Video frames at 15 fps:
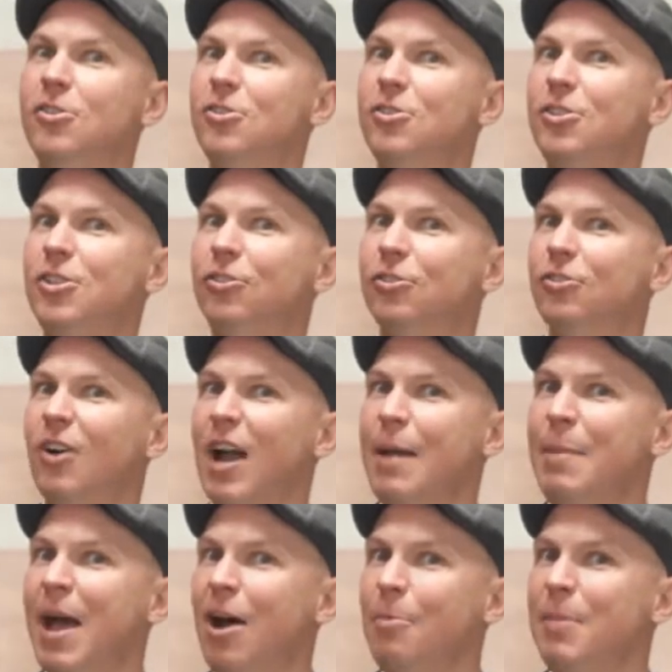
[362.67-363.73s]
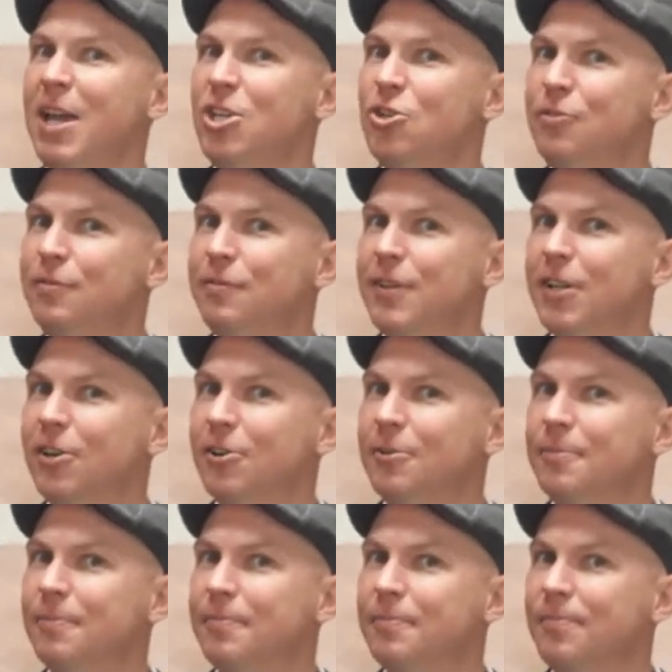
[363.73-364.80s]
describe how it made you feel.
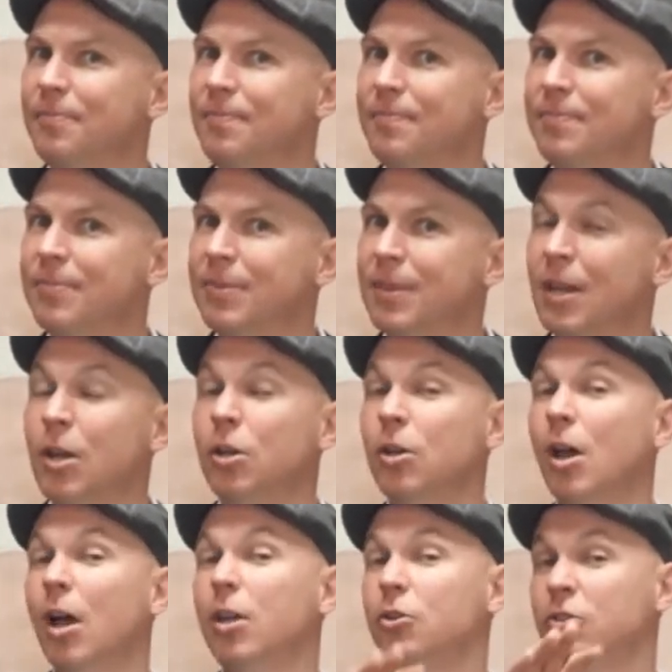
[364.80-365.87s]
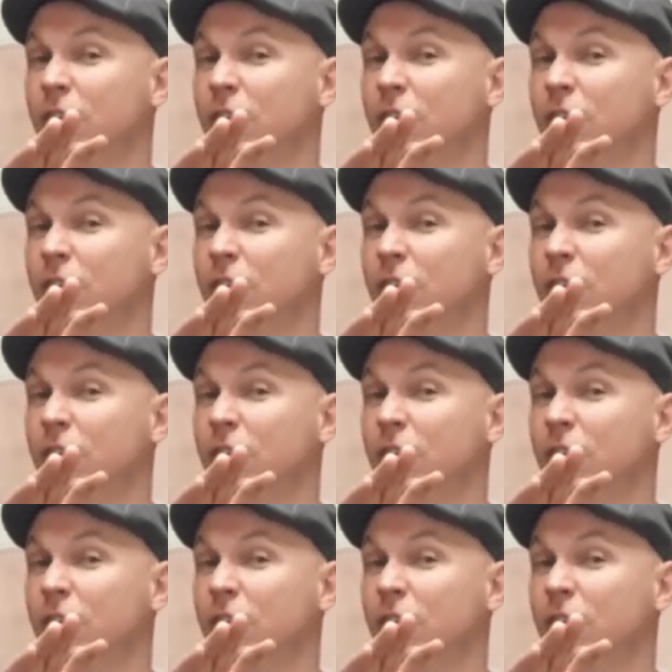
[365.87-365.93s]
You